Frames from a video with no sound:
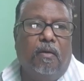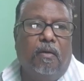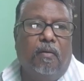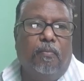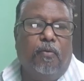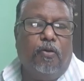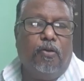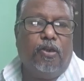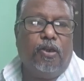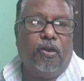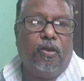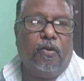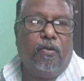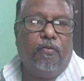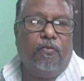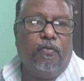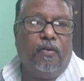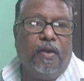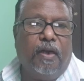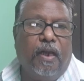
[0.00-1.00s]
portion
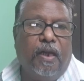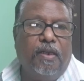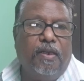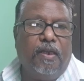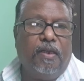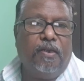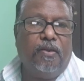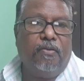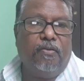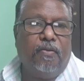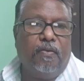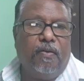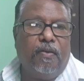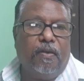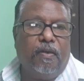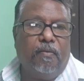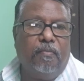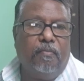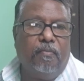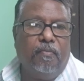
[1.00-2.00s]
of digestive
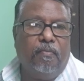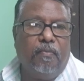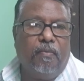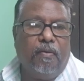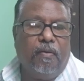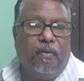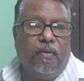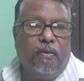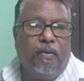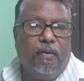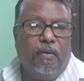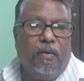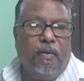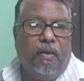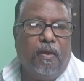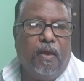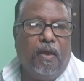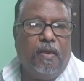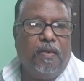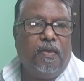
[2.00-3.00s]
system
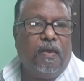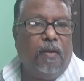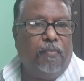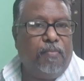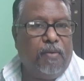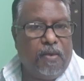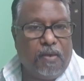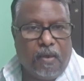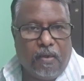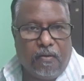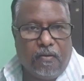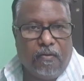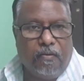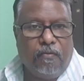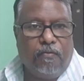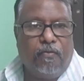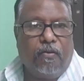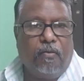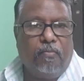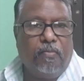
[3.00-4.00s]
is completed
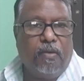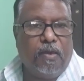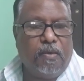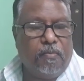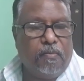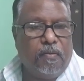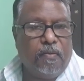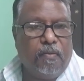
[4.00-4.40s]
from this